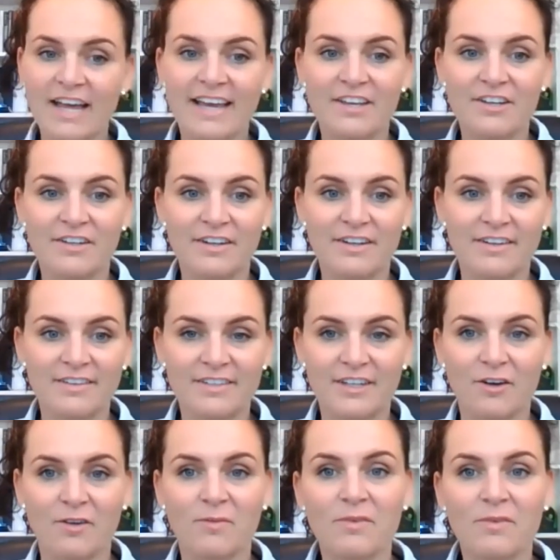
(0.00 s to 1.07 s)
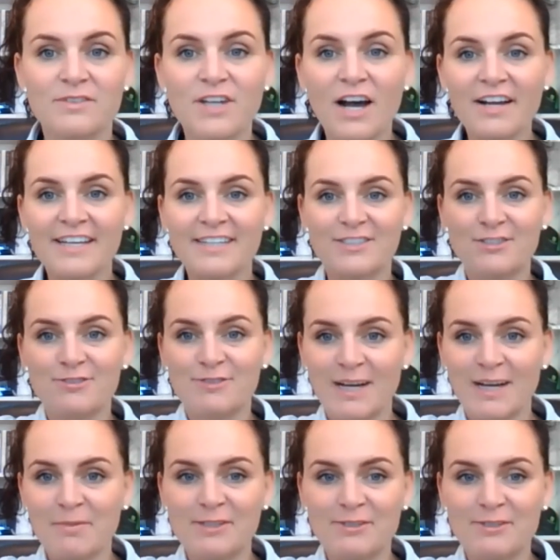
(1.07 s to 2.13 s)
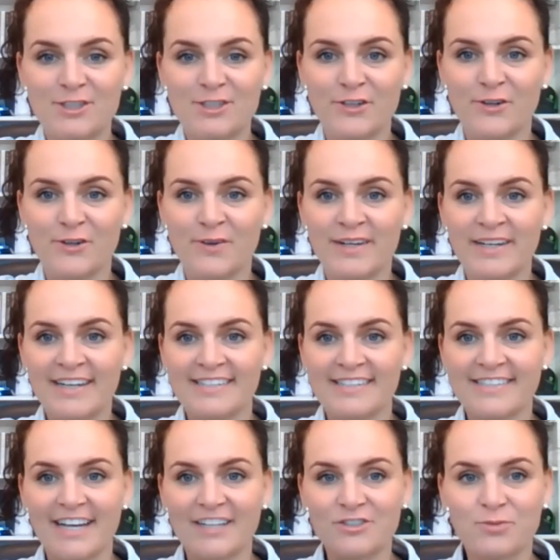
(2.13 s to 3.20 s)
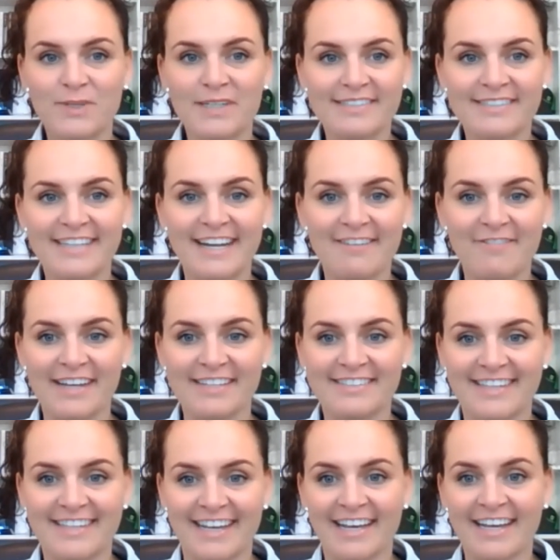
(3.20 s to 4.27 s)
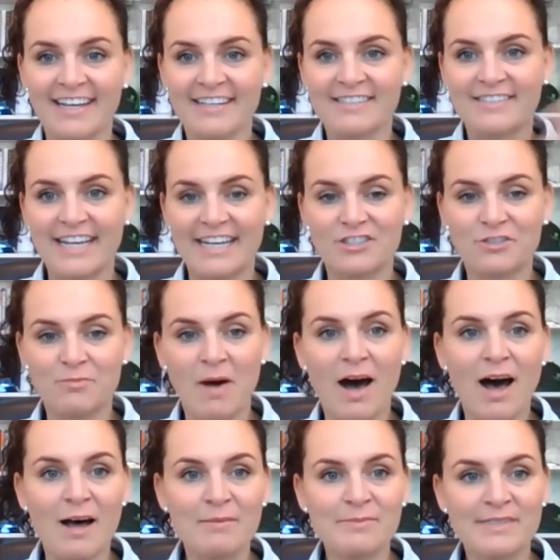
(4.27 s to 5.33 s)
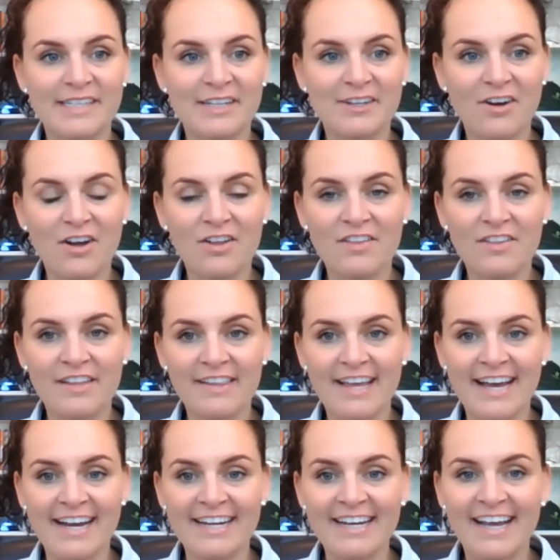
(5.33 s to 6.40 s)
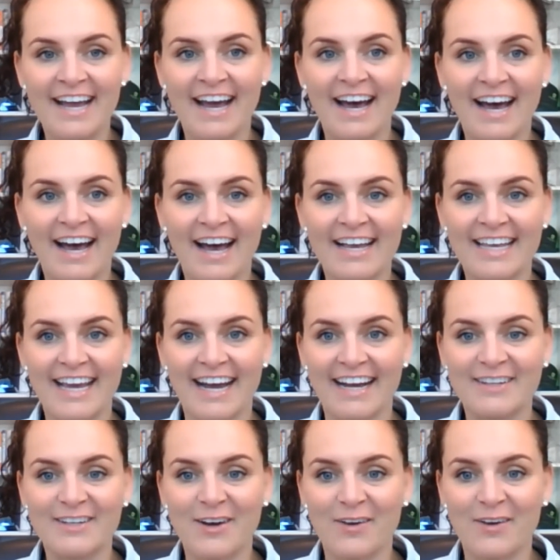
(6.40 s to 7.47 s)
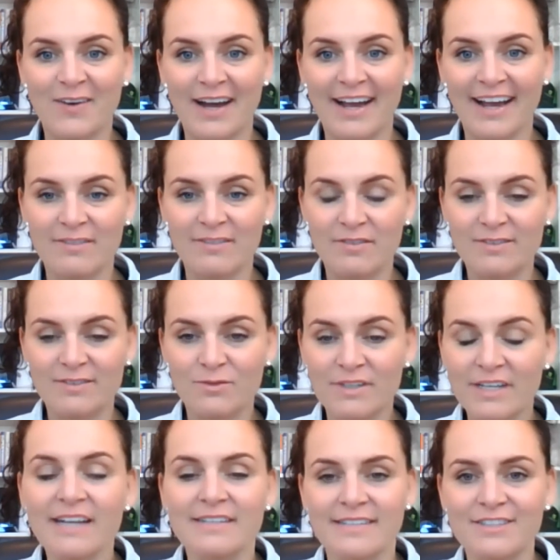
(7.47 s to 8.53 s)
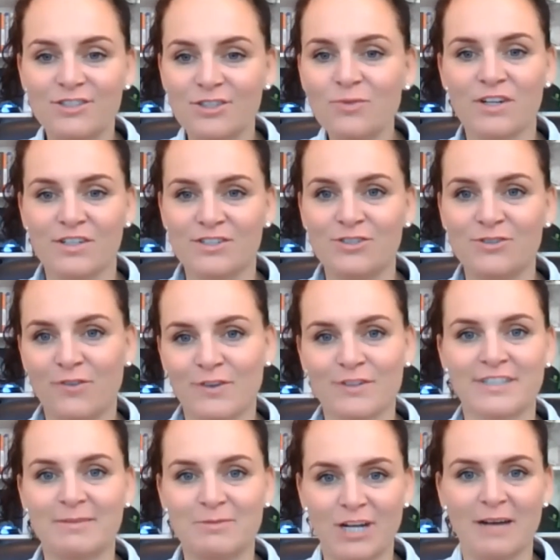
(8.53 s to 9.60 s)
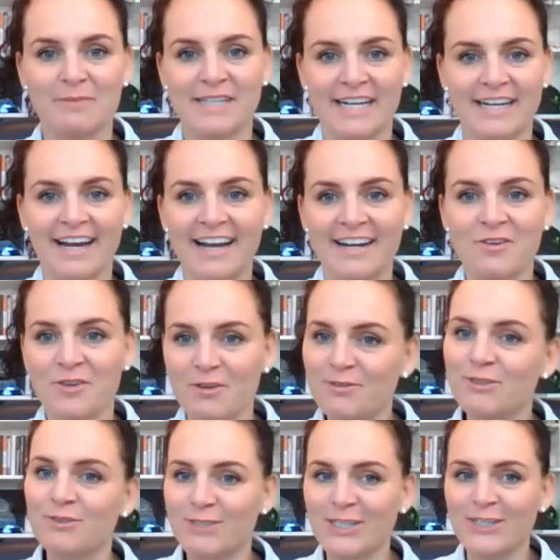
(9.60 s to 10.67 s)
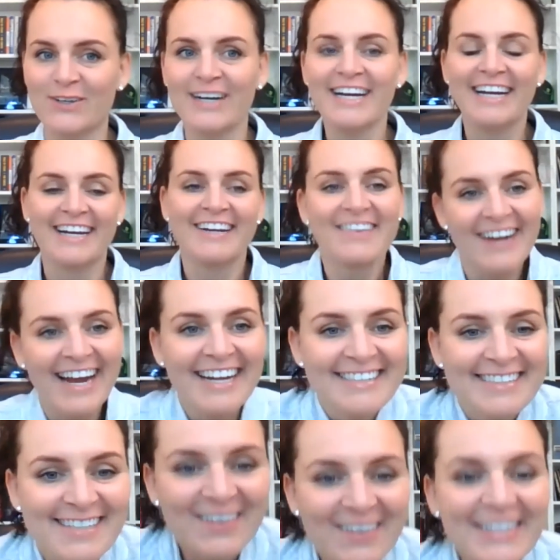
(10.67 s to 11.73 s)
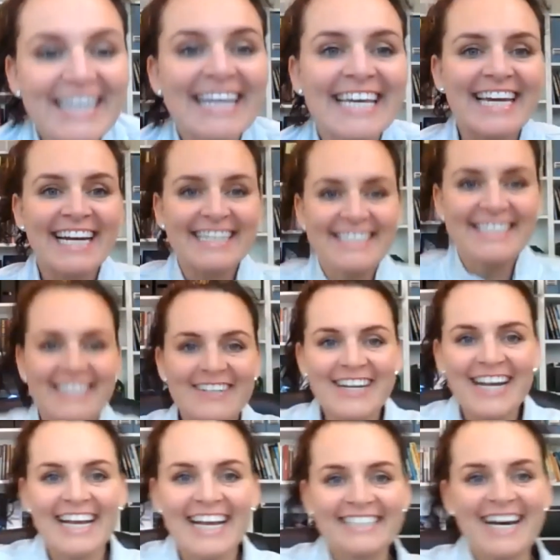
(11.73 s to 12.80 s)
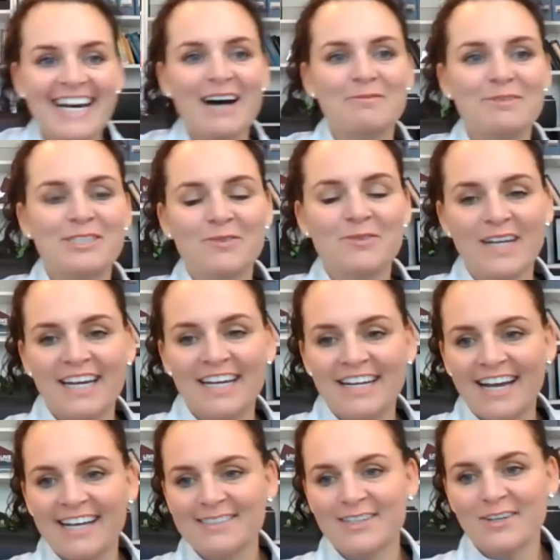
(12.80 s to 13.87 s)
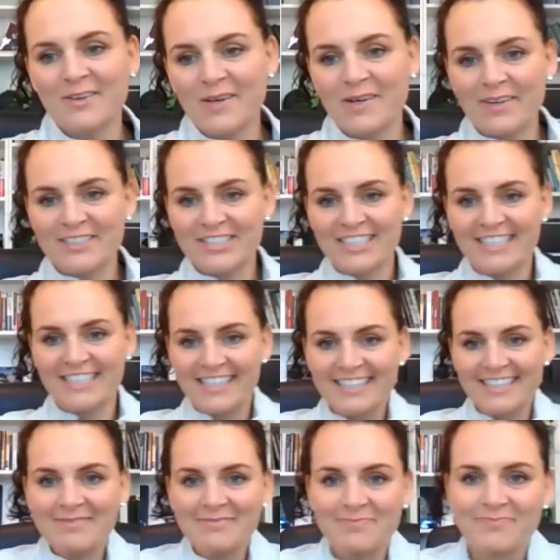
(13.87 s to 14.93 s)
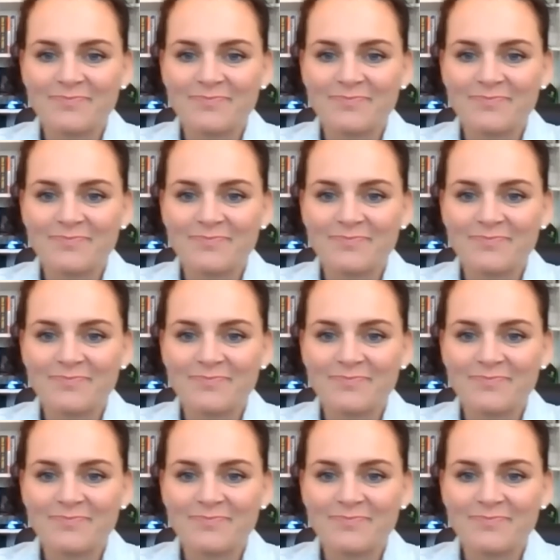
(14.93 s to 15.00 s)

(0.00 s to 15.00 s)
like you're, talking to W2/real estate investing /moms here all on the line. Yes, I do work 2 full-time jobs, Anna. I know you do too. All right. So Nikki, I see your hand up. Do you want to ask a quick question here?